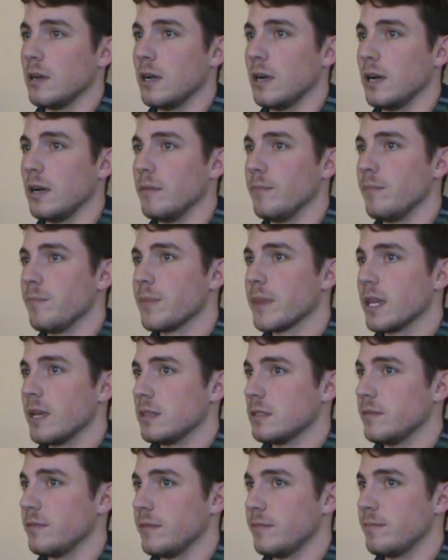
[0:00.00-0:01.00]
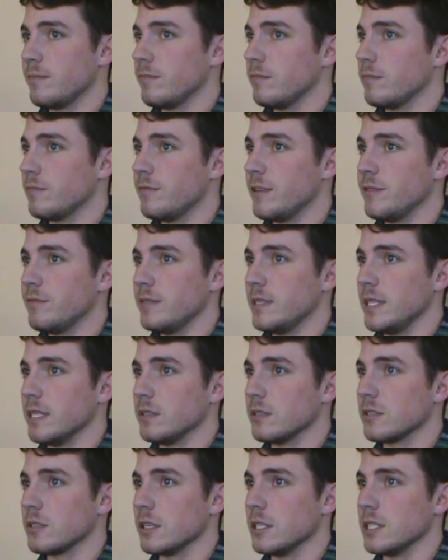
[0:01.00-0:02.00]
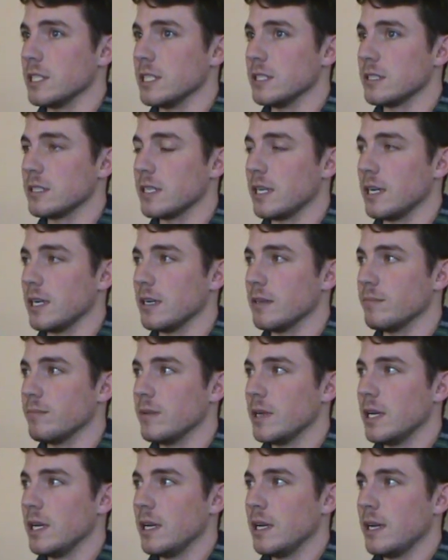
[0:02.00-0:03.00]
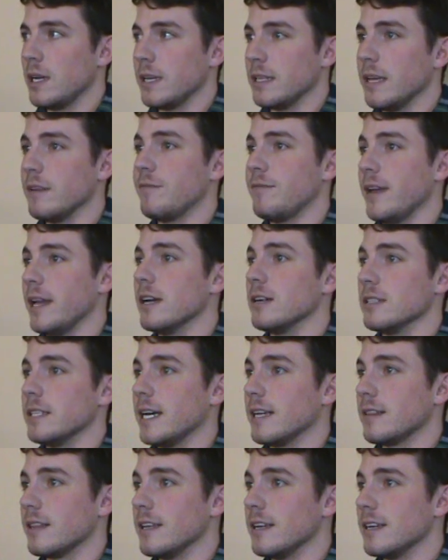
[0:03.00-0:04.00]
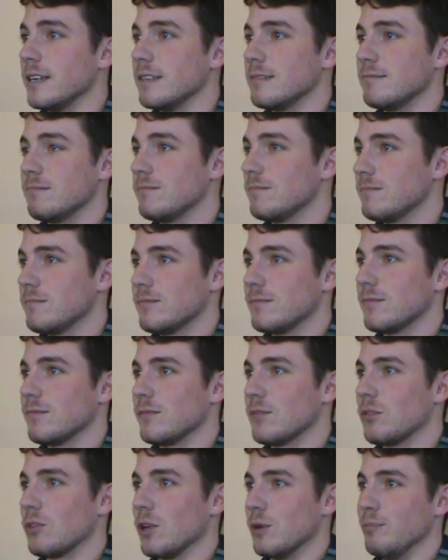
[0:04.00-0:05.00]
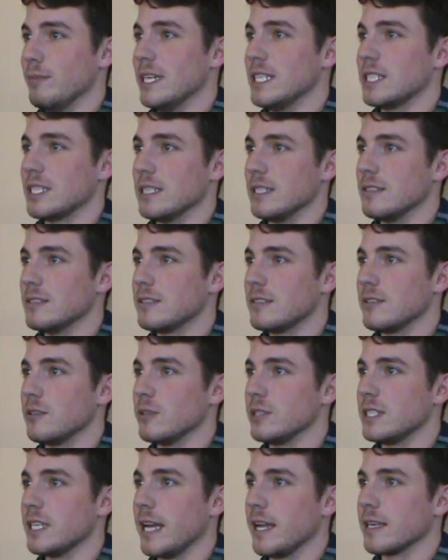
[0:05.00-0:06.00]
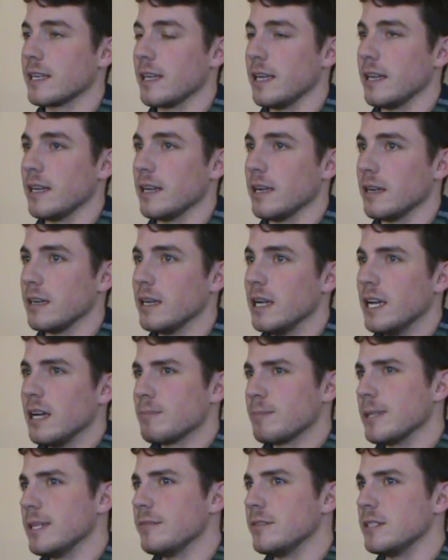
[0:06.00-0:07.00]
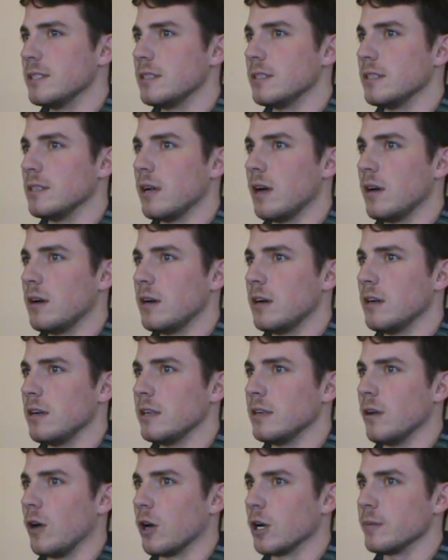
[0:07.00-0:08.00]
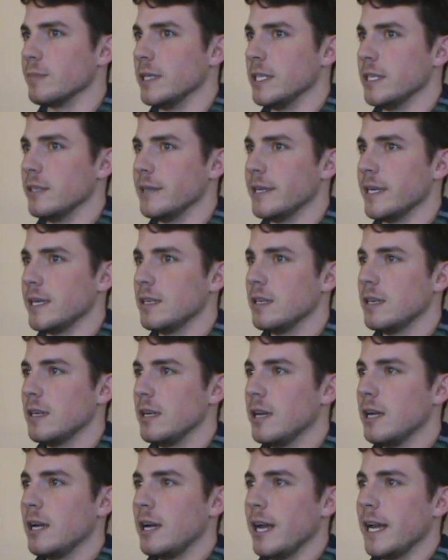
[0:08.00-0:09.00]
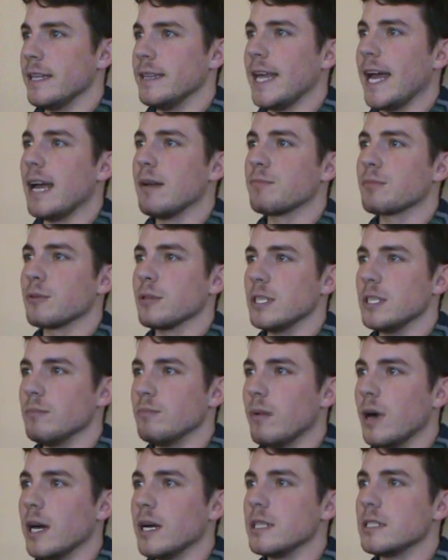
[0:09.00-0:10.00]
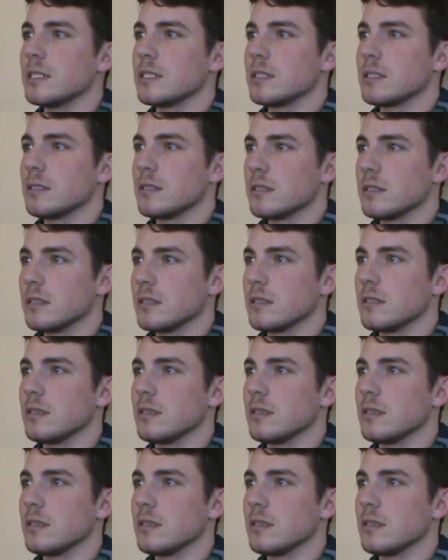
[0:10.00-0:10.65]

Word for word: Um, 50 insurgents, um, and they failed at their their mission to attack a, uh, I believe it was an an army unit, and that pretty much